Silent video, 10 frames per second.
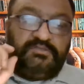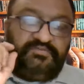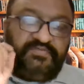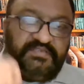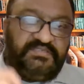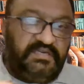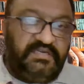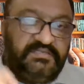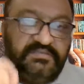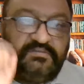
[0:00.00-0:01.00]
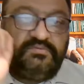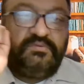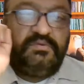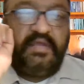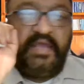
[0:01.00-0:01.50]
So first thing is,
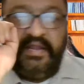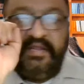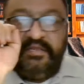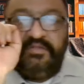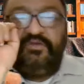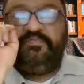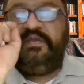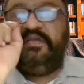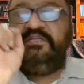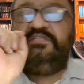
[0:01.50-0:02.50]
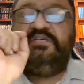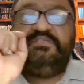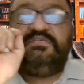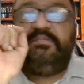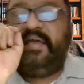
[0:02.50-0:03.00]
handing your PhD
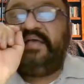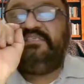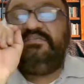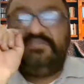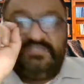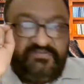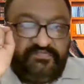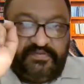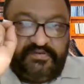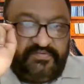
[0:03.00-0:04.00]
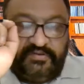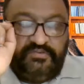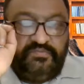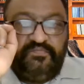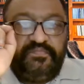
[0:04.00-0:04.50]
thesis is a massive achievement for
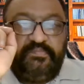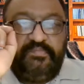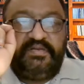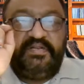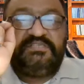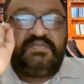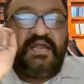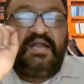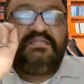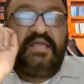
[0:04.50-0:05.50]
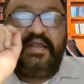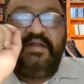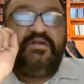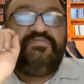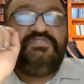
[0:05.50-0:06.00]
you, but it's not the
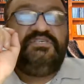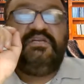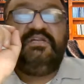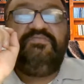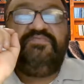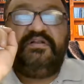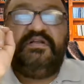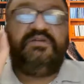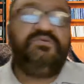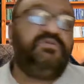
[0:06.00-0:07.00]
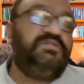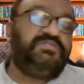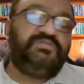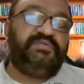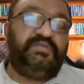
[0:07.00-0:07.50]
end of journey for doctoral
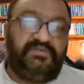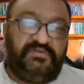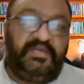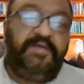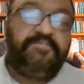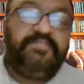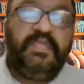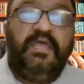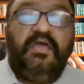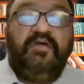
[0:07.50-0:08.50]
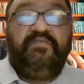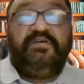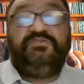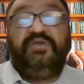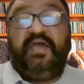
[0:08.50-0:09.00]
students, okay?
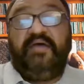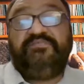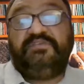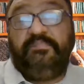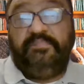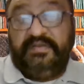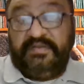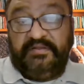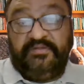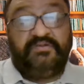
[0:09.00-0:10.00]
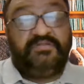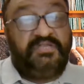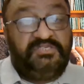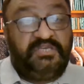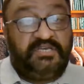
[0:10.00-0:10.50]
Once you have submitted your
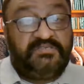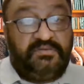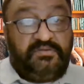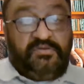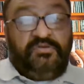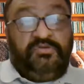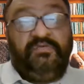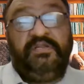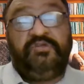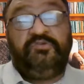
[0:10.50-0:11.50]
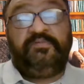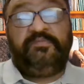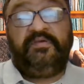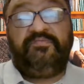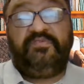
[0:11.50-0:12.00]
thesis, you will need to
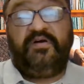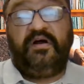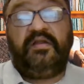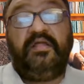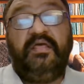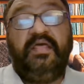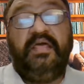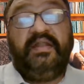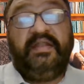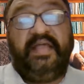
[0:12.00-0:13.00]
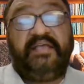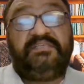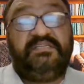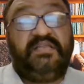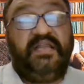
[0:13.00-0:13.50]
prepare for
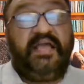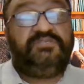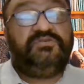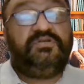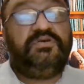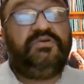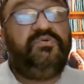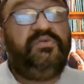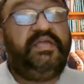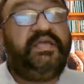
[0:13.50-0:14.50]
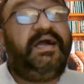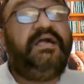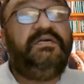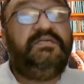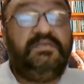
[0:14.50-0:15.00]
next intellectual grueling
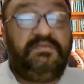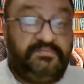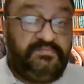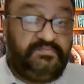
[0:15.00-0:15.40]
hurdle.